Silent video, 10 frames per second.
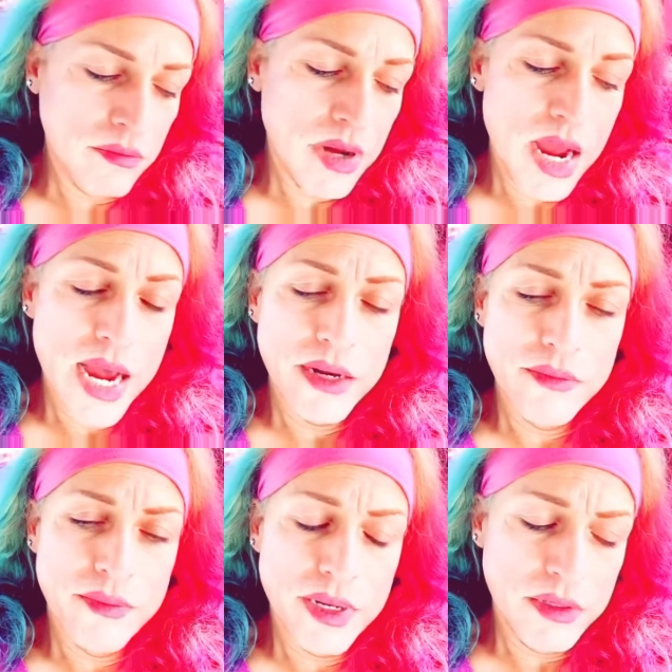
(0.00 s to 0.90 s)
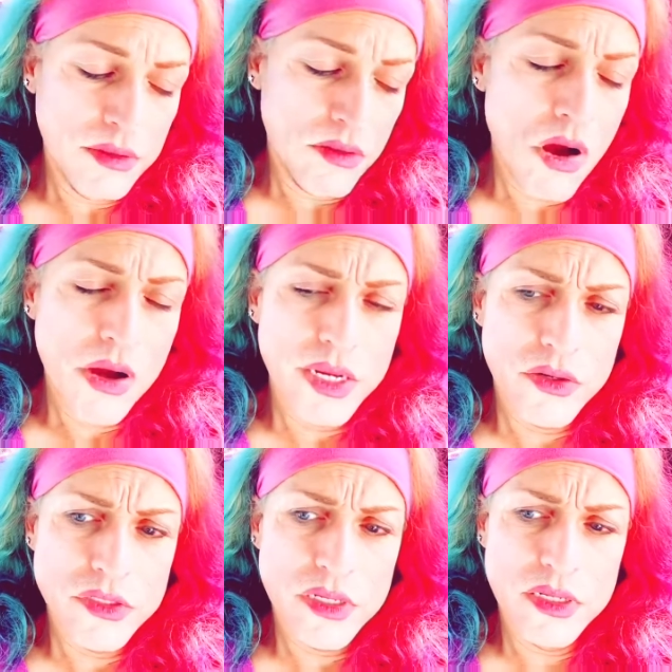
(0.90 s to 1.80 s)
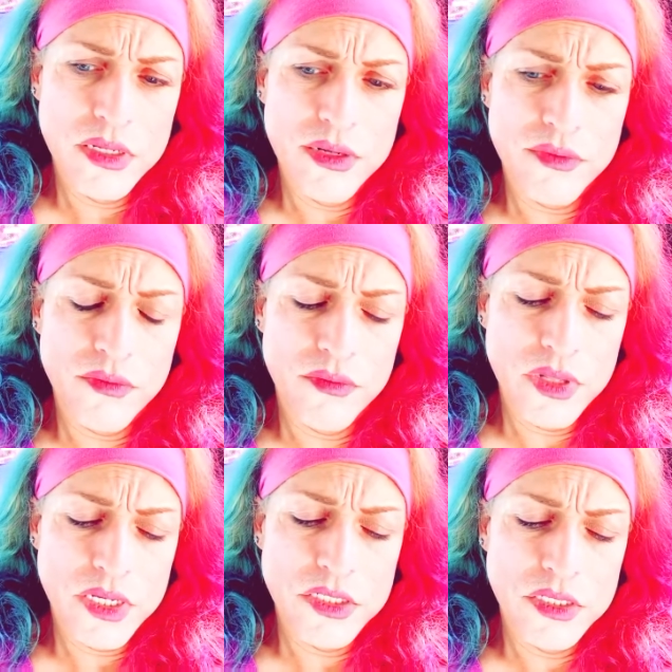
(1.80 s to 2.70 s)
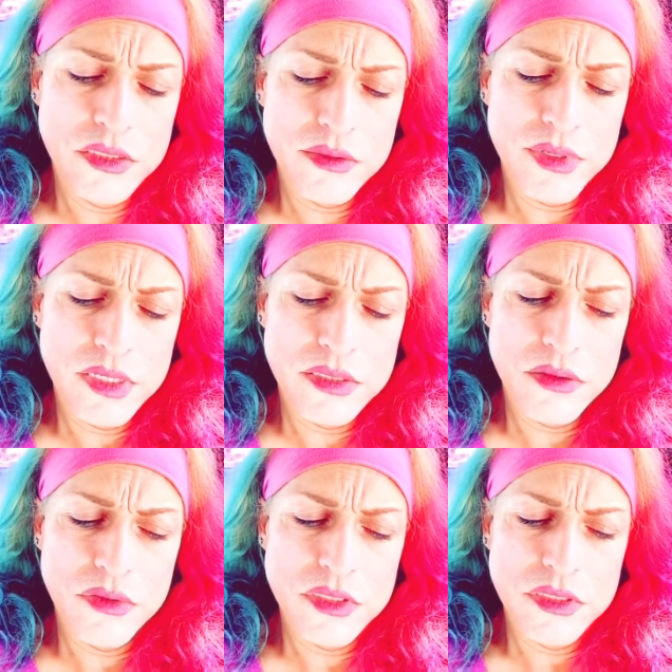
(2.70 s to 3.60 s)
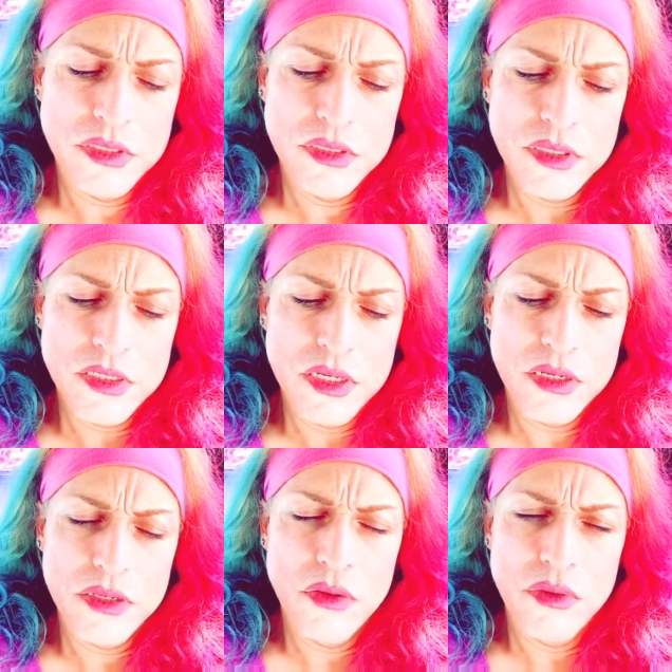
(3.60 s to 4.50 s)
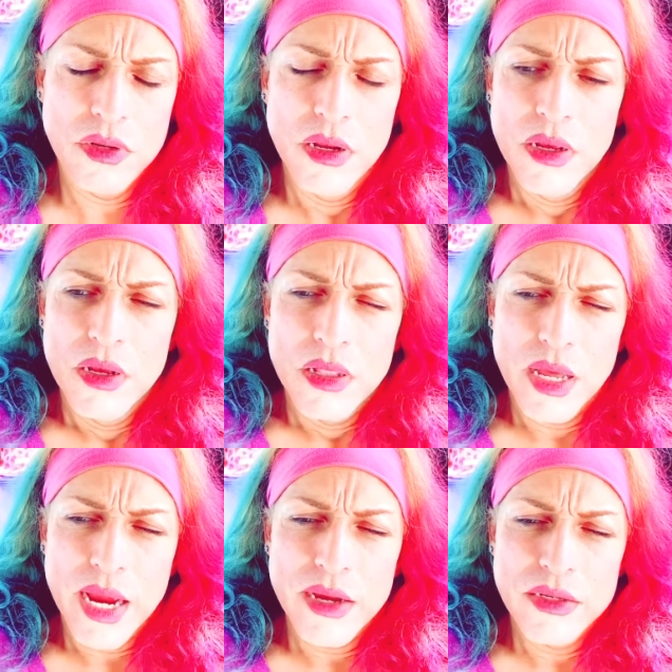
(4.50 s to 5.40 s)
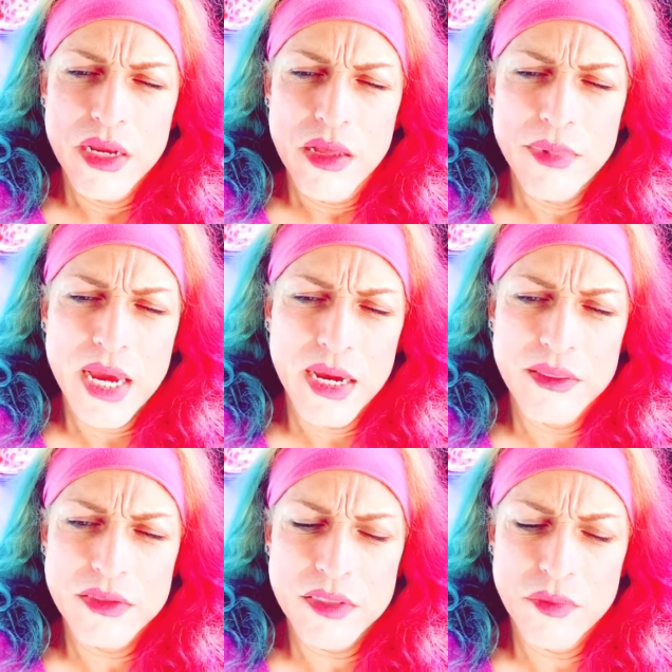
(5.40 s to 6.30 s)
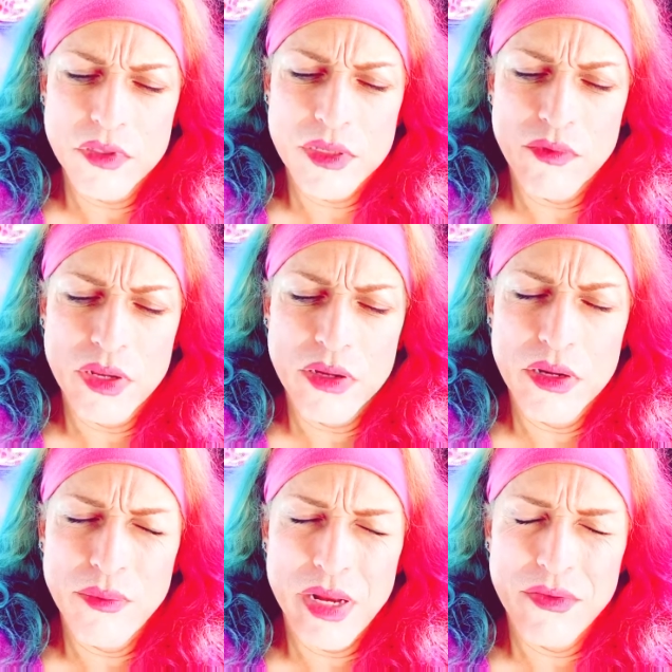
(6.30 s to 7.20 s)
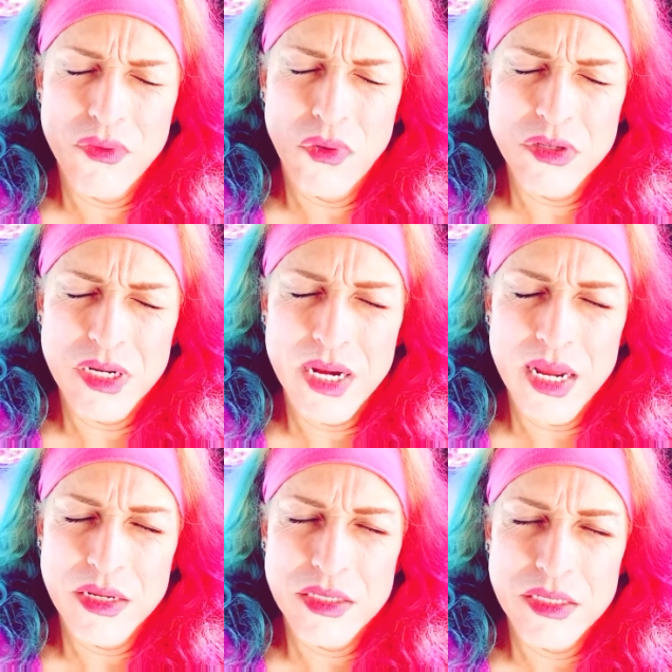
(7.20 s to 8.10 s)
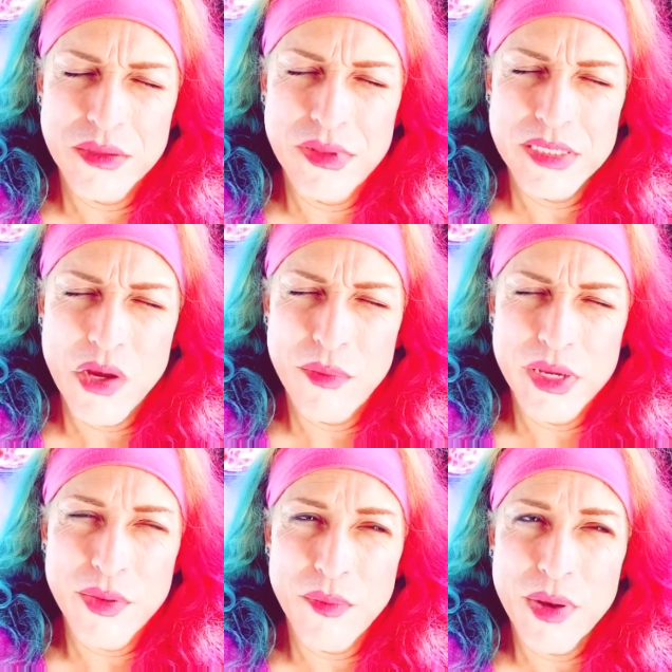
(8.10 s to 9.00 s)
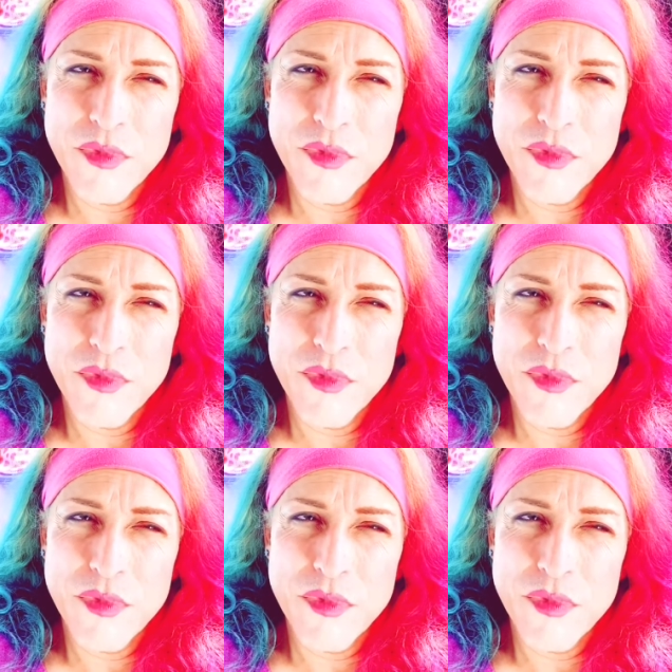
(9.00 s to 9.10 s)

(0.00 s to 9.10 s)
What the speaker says: I had been long interested in the different religions, and because there was such a like, I could tell behind the symbols. I'm really good at metaphors and analogies, and that's how I became a member of